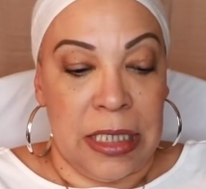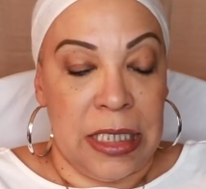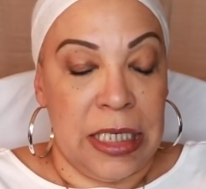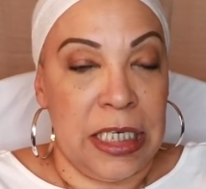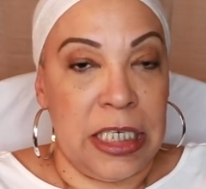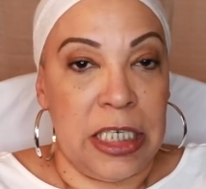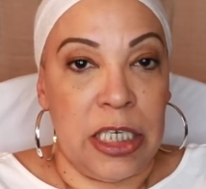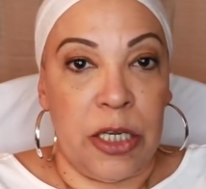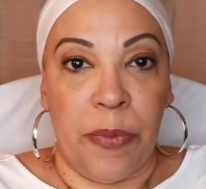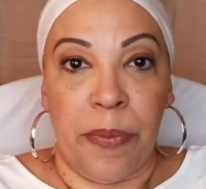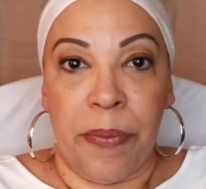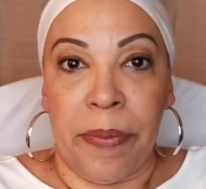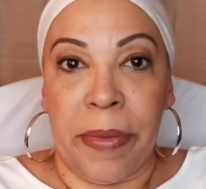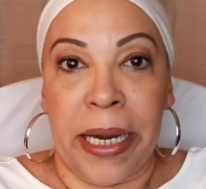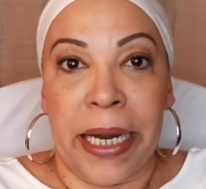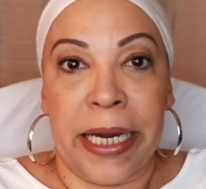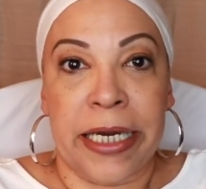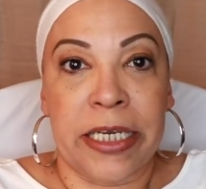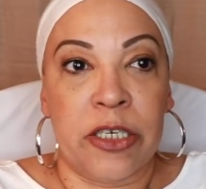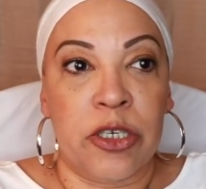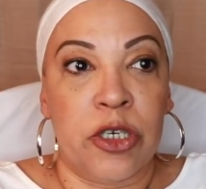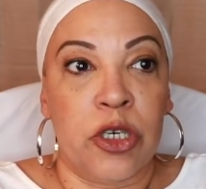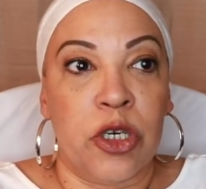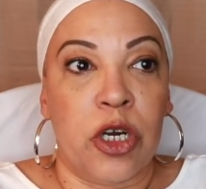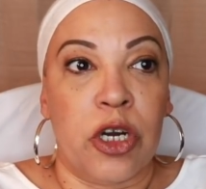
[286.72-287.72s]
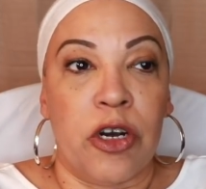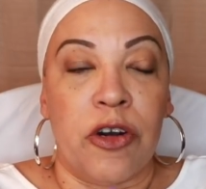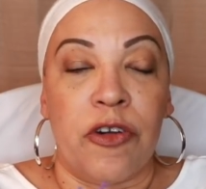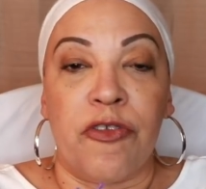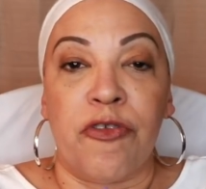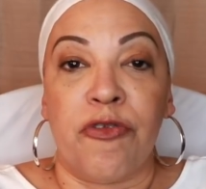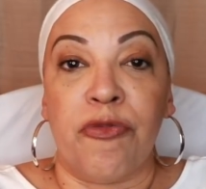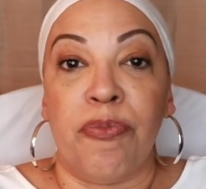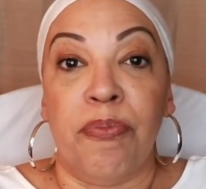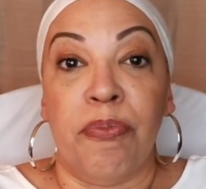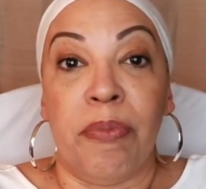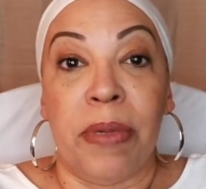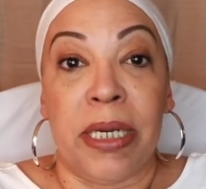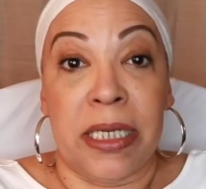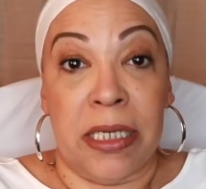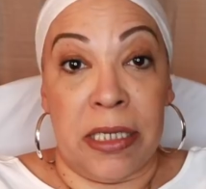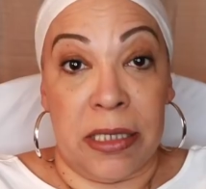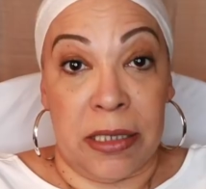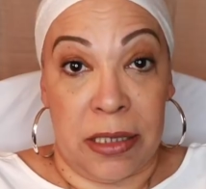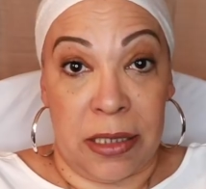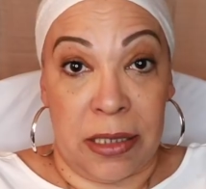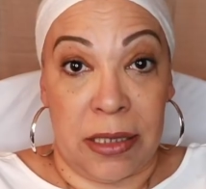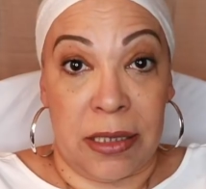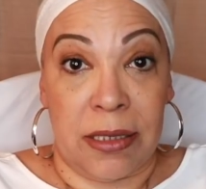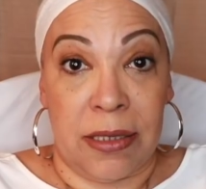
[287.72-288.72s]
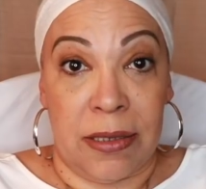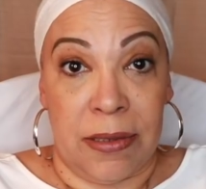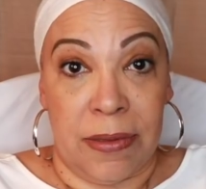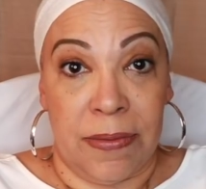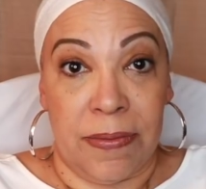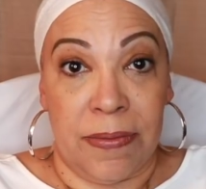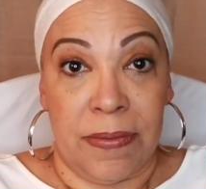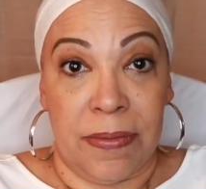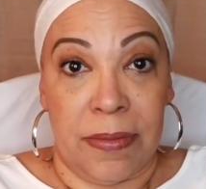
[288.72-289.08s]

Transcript: in a matter of minutes,